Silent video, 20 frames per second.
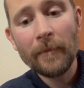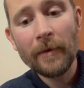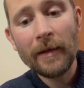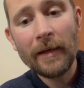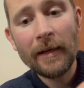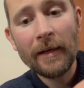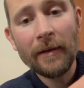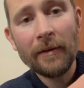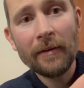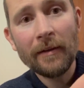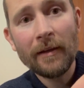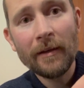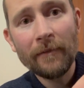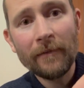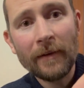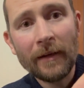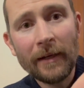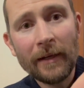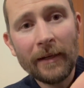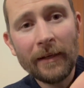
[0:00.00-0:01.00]
And if
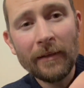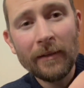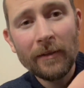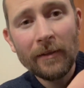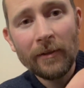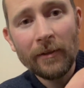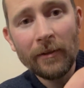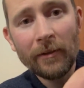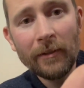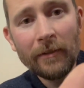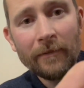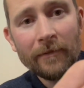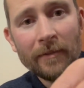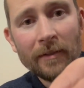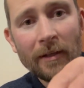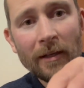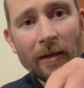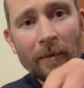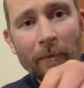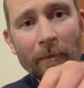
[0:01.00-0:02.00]
I lift
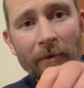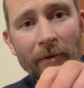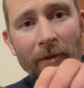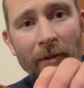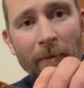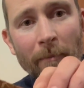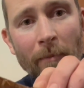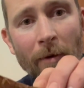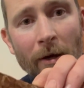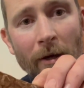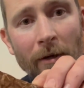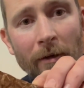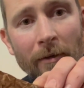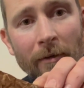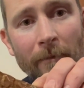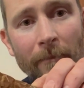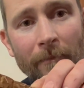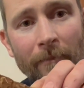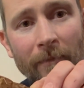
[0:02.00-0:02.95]
up the bark,